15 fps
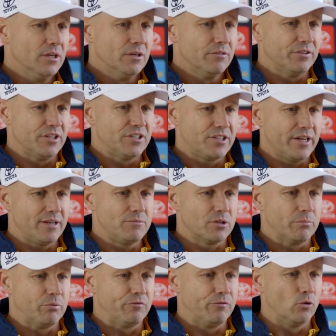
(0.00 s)
for the team
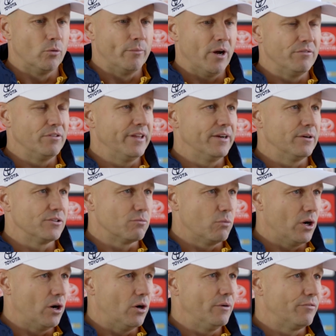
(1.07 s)
to perform over there as
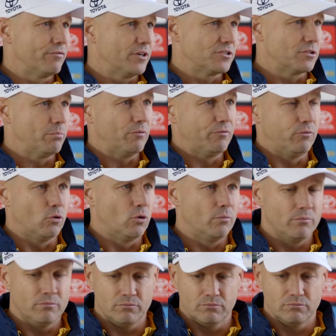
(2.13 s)
well, and for us to
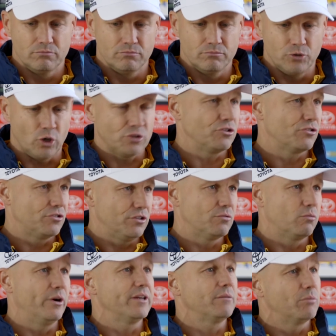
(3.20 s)
perform not just
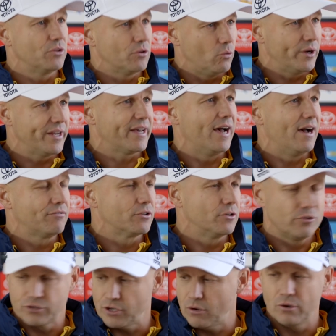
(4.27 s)
this week, but the week after
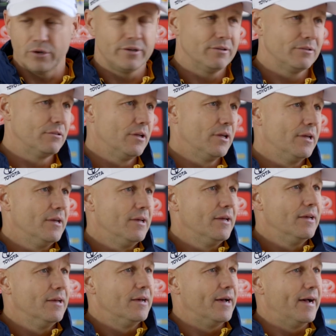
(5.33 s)
and so
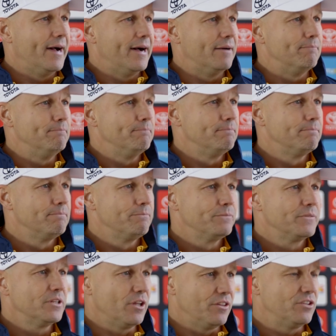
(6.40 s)
on.
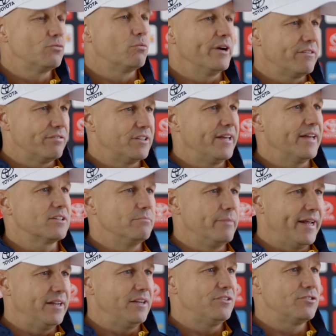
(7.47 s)
This week for Tex
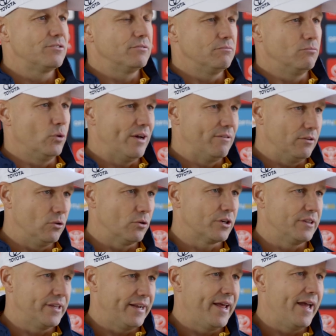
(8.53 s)
managed, we'll have a look
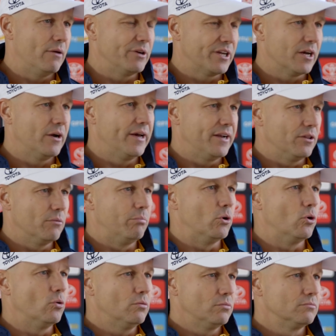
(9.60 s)
at then how we go ahead of the
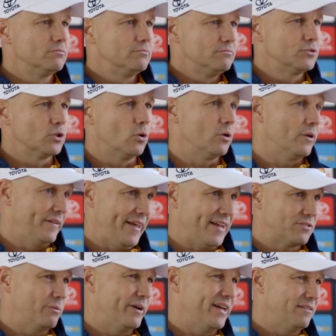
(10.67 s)
ball taller. And
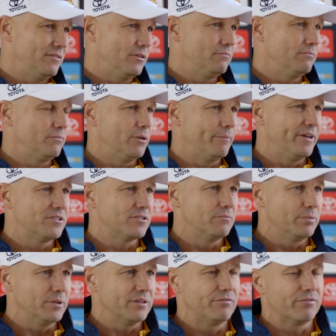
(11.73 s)
that's where you
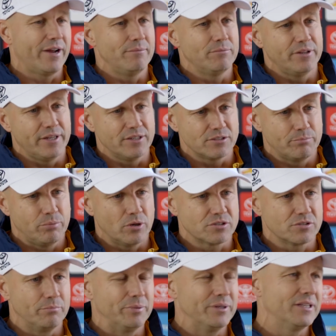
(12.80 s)
mentioned Billy Frampton, there's a
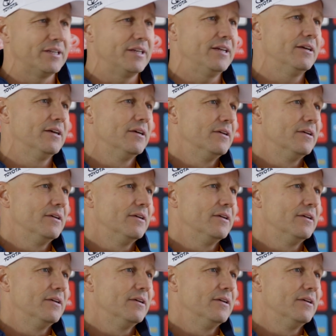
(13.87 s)
possibility.